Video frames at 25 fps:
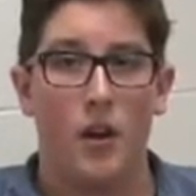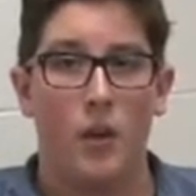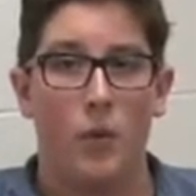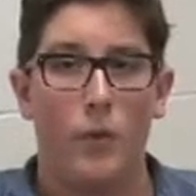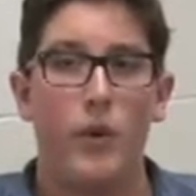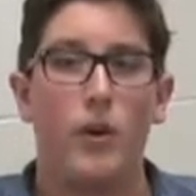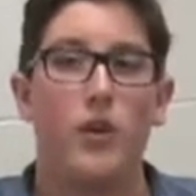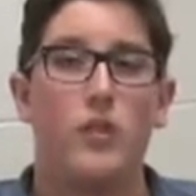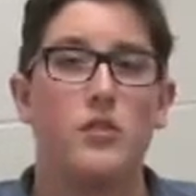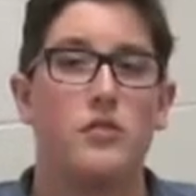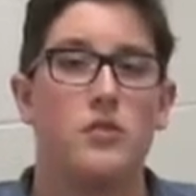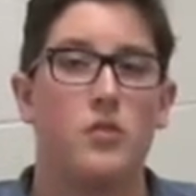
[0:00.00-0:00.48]

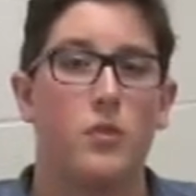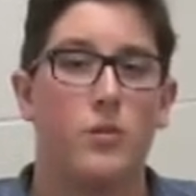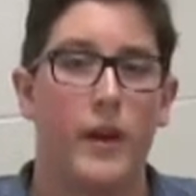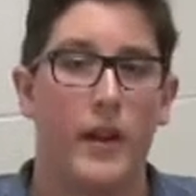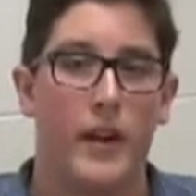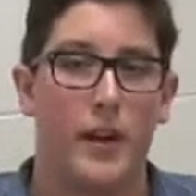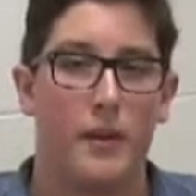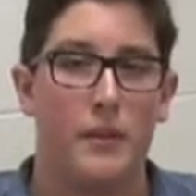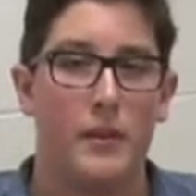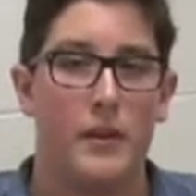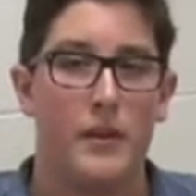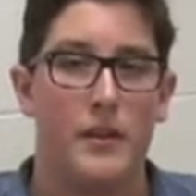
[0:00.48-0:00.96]
We also
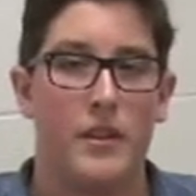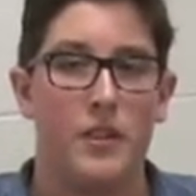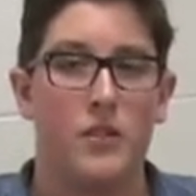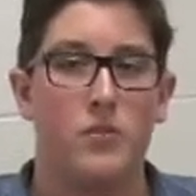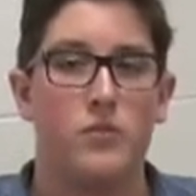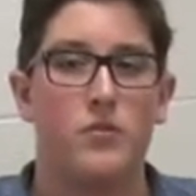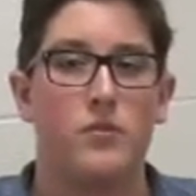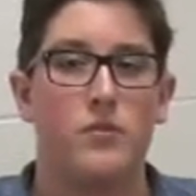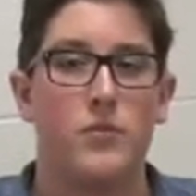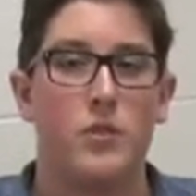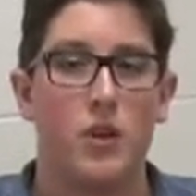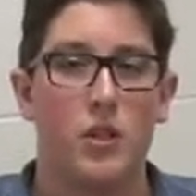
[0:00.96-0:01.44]
recommend the
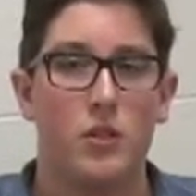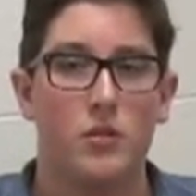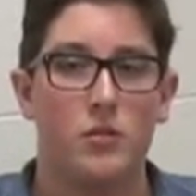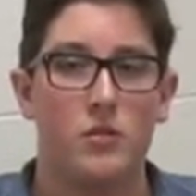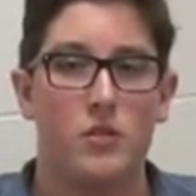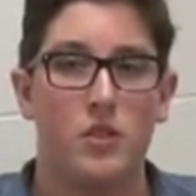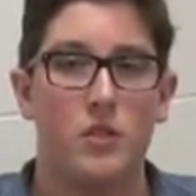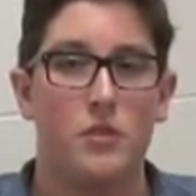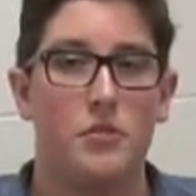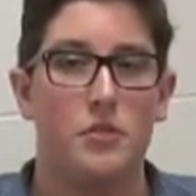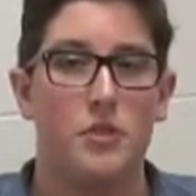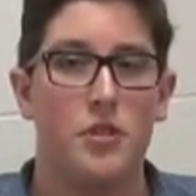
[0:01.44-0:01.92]
use of
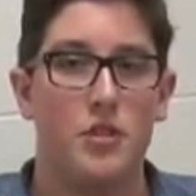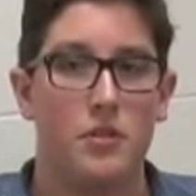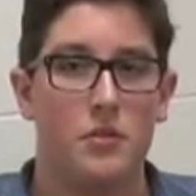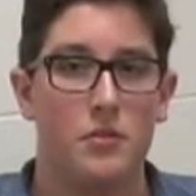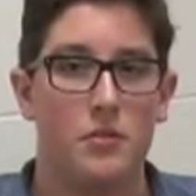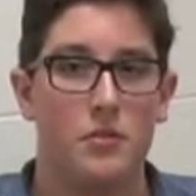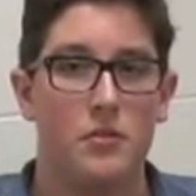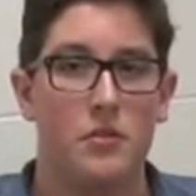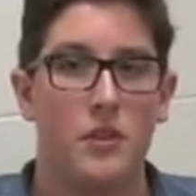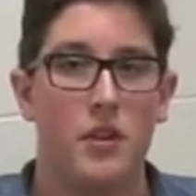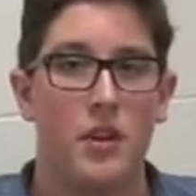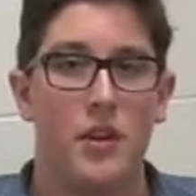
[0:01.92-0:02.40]
closed-toed
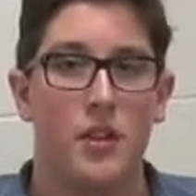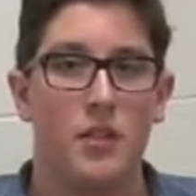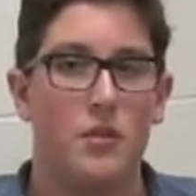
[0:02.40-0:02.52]
shoes